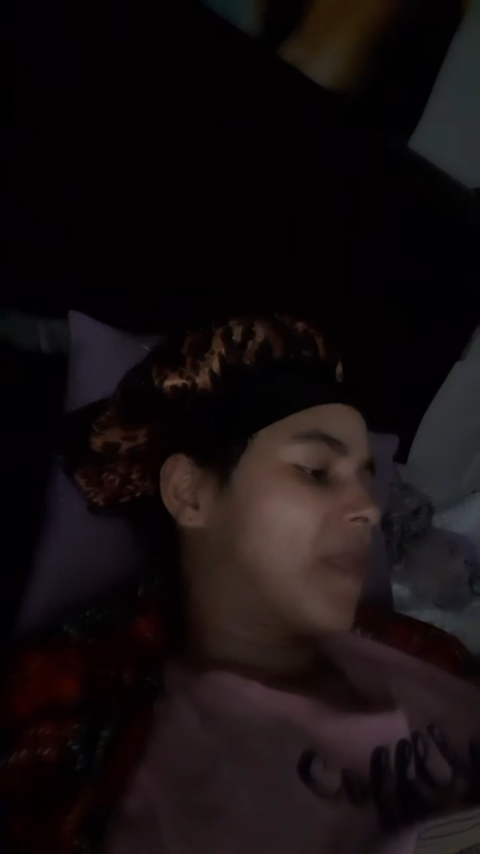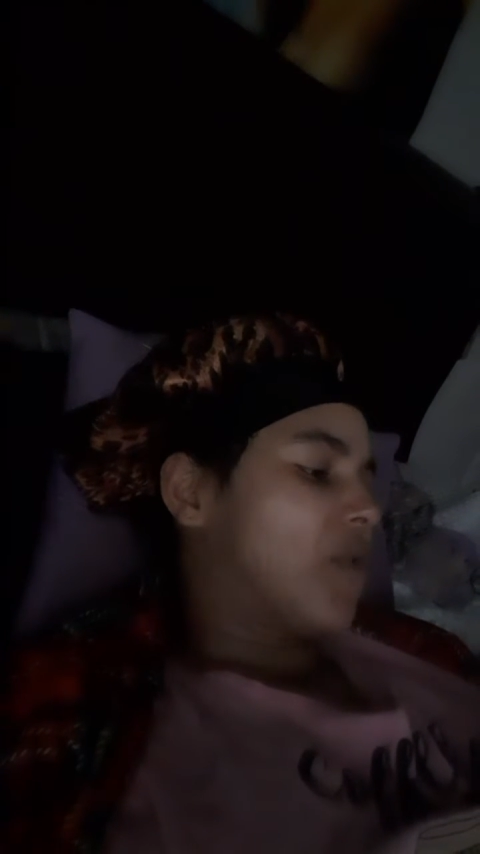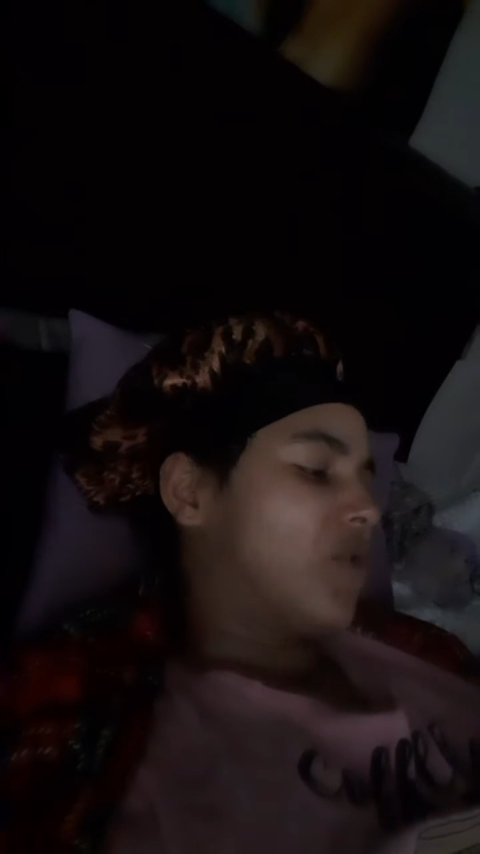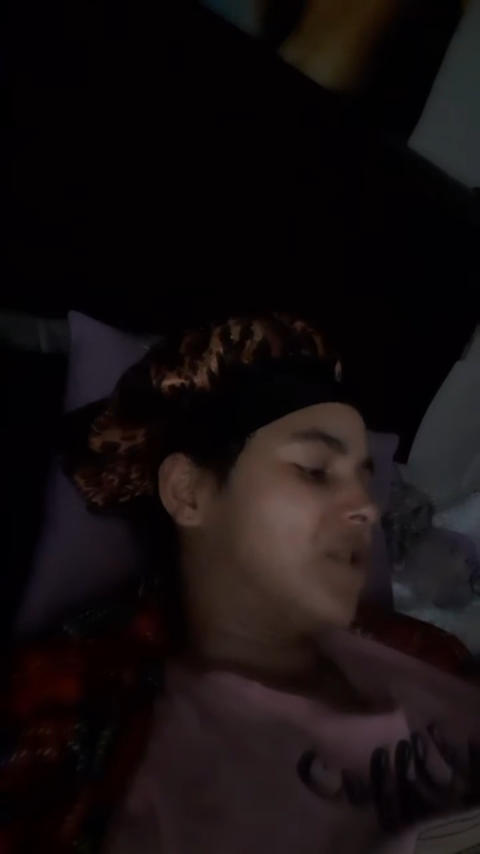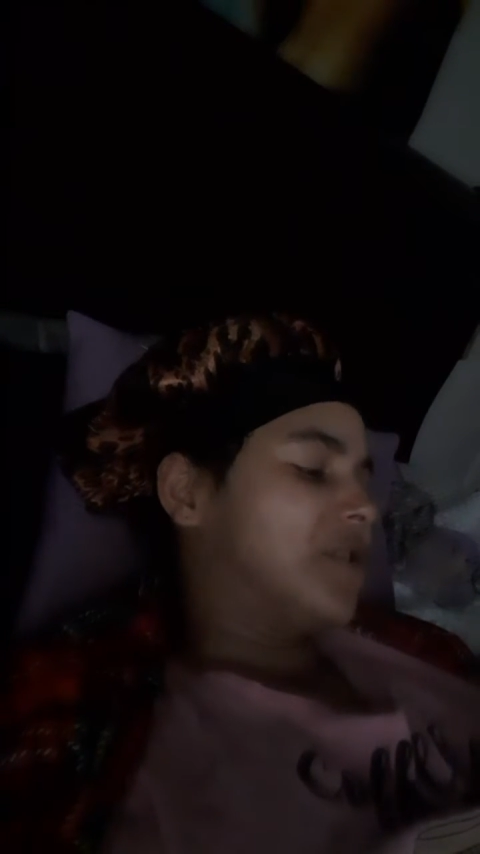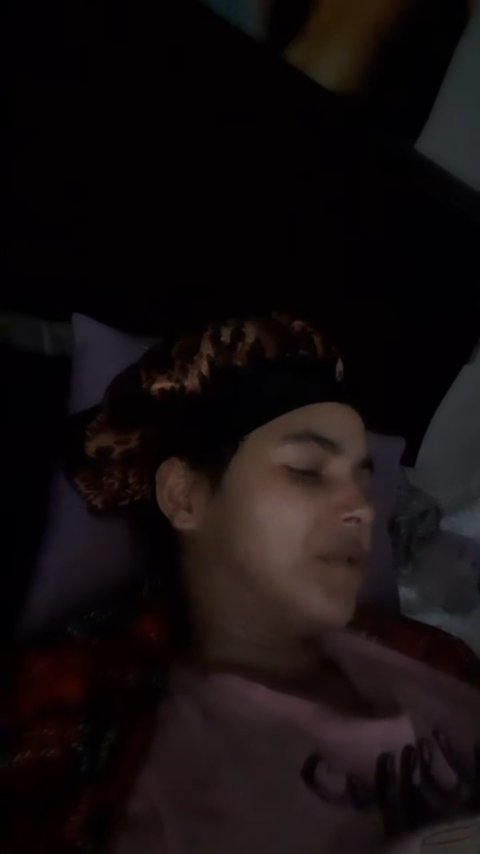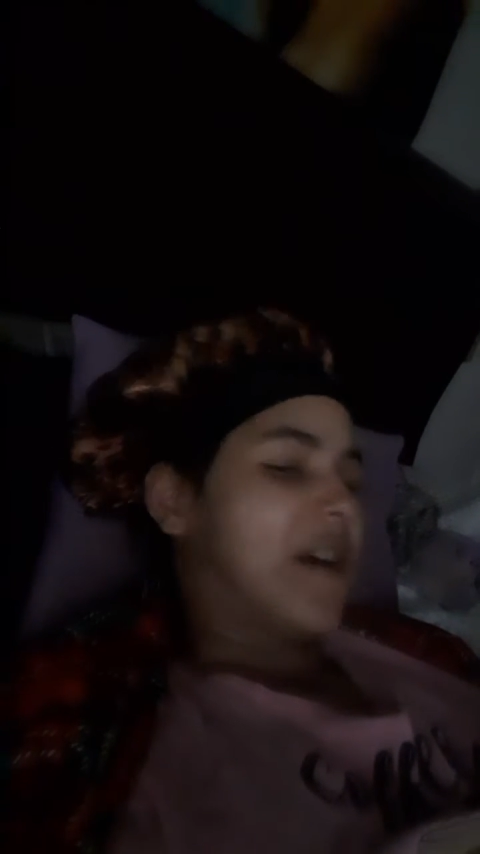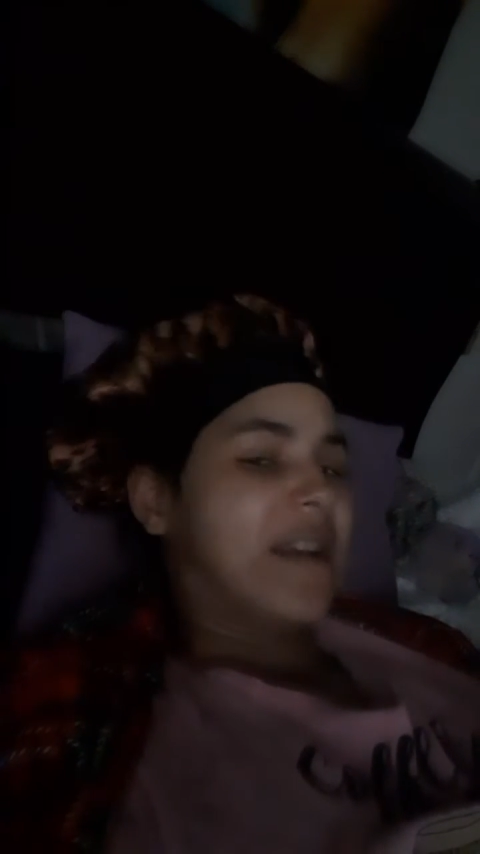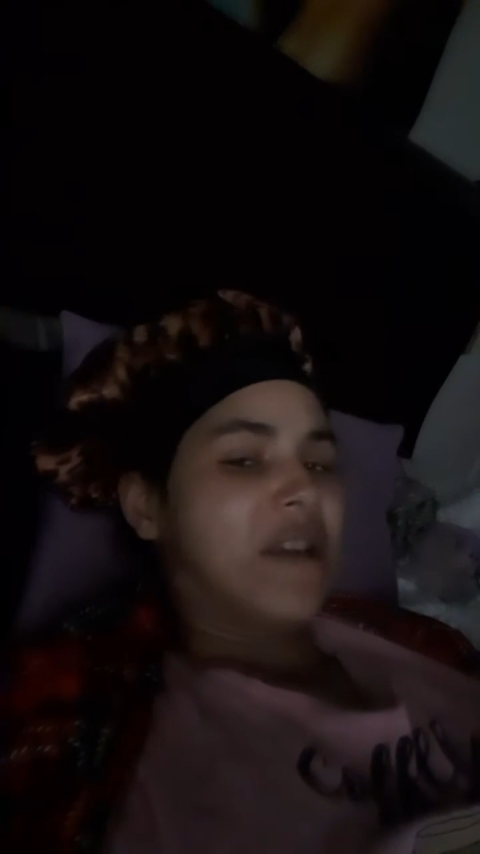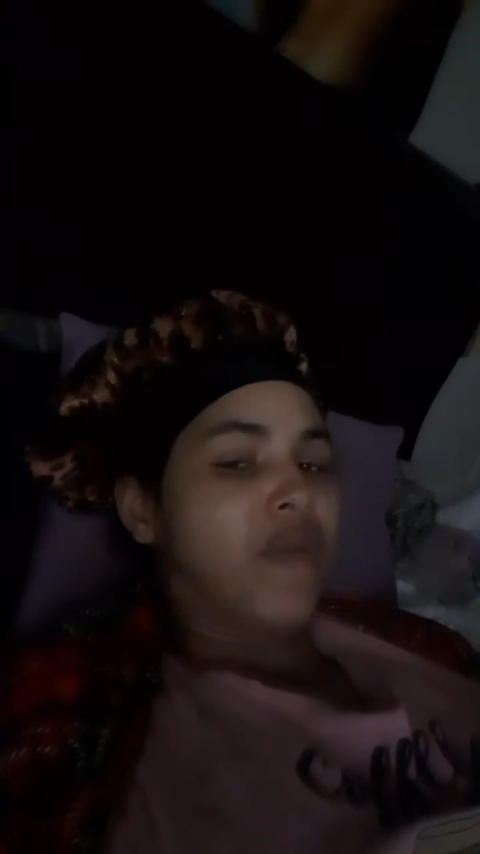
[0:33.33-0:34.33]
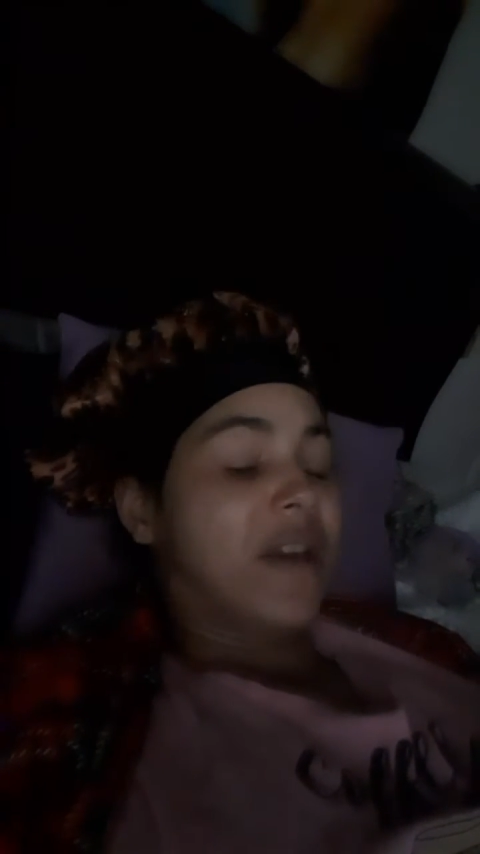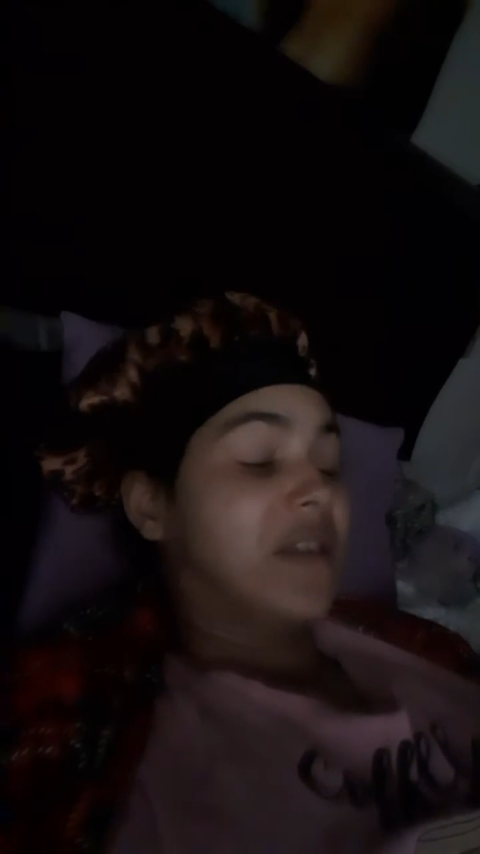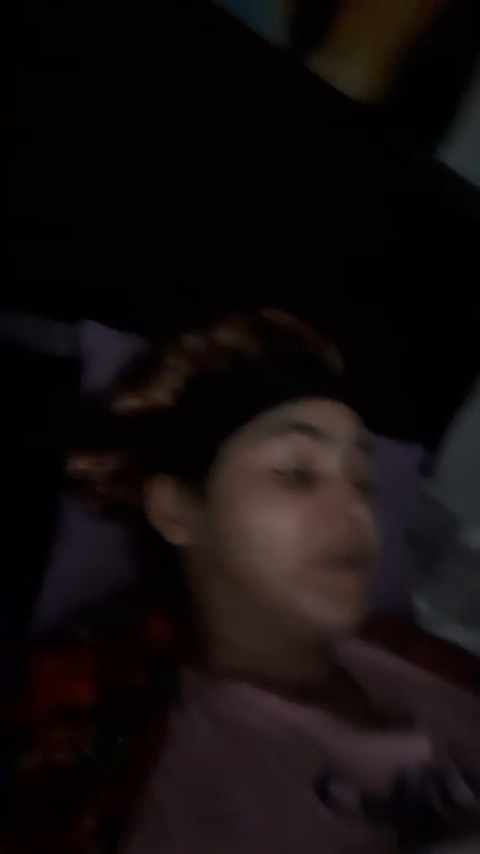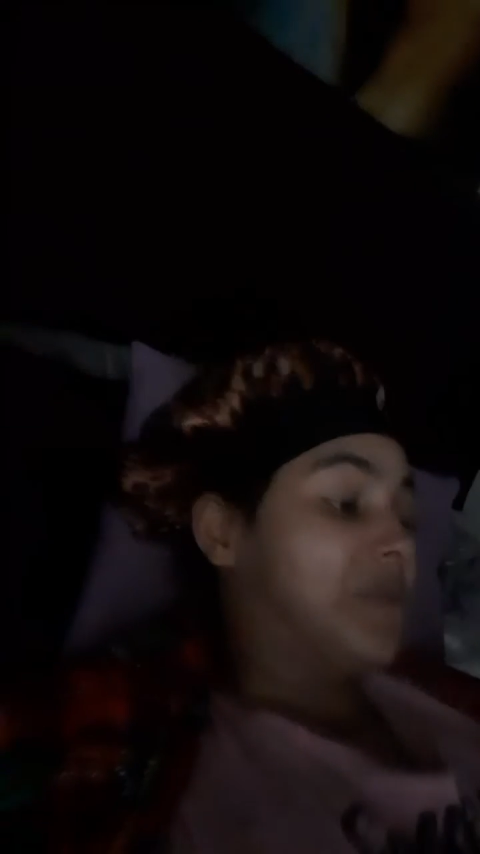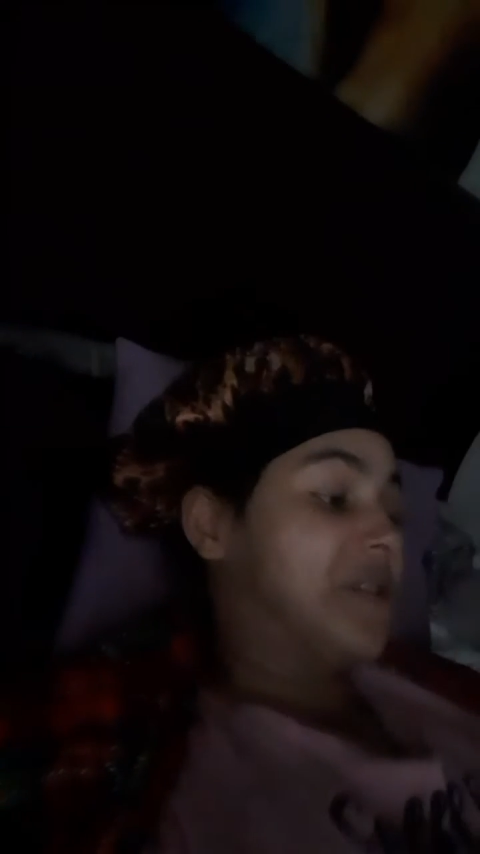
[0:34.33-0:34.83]
Well, this is, I did write
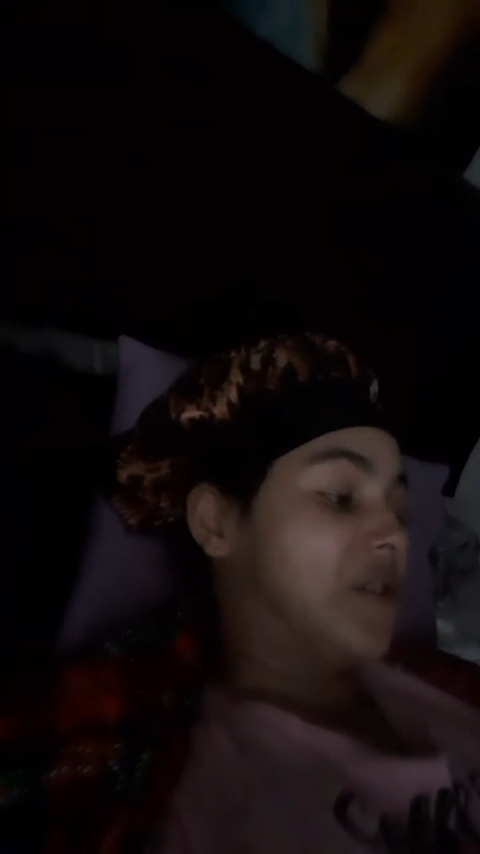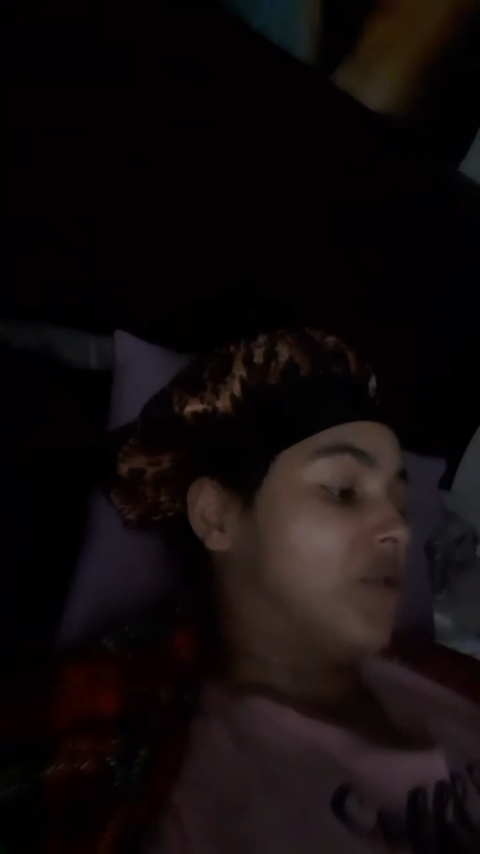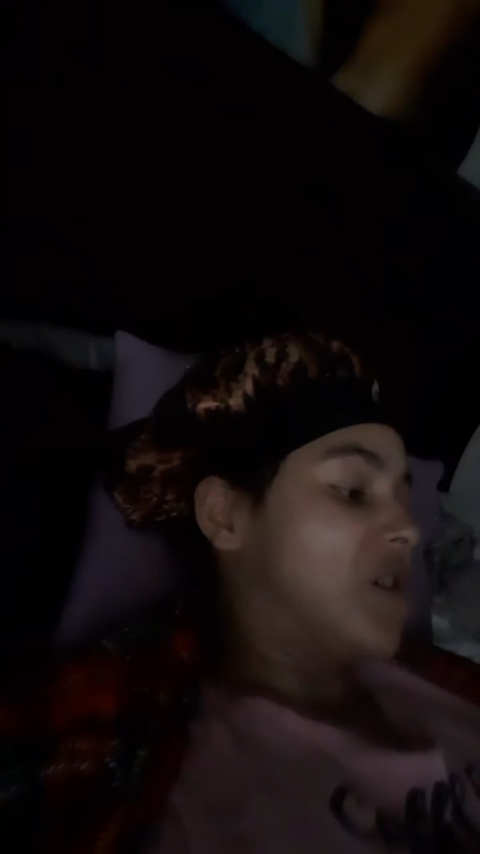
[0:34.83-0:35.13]
this, but still.